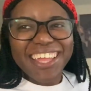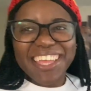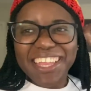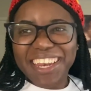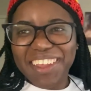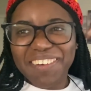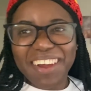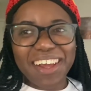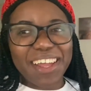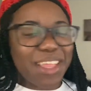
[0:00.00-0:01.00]
He knew,
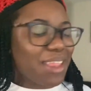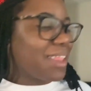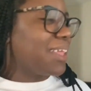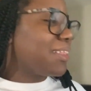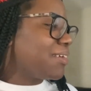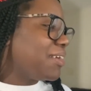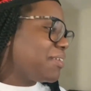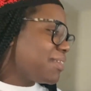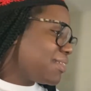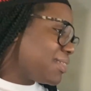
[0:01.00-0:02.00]
guys. So there's
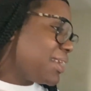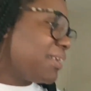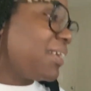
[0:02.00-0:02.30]
this thing going